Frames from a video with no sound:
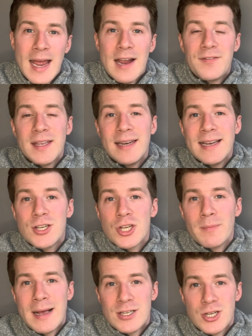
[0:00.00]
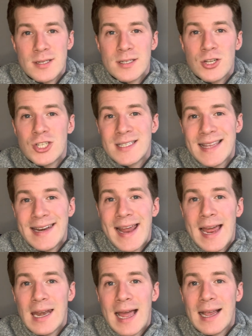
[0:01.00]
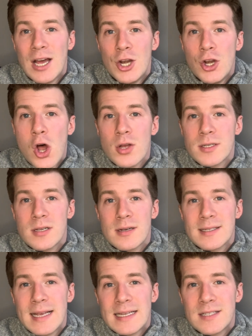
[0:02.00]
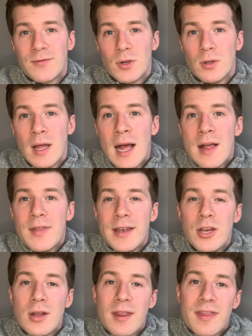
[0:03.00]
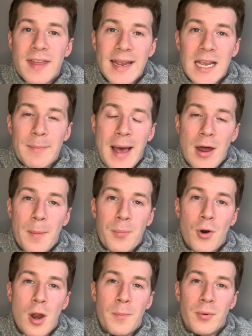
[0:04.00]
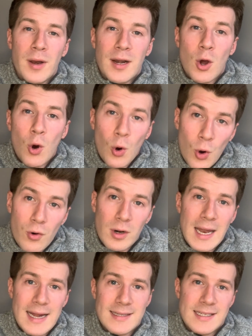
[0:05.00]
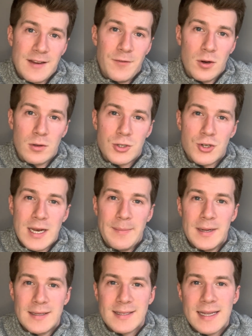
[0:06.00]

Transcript: If the initial measures such as the nail lacquer are not successful, then you can think about appropriate oral antifungal treatments.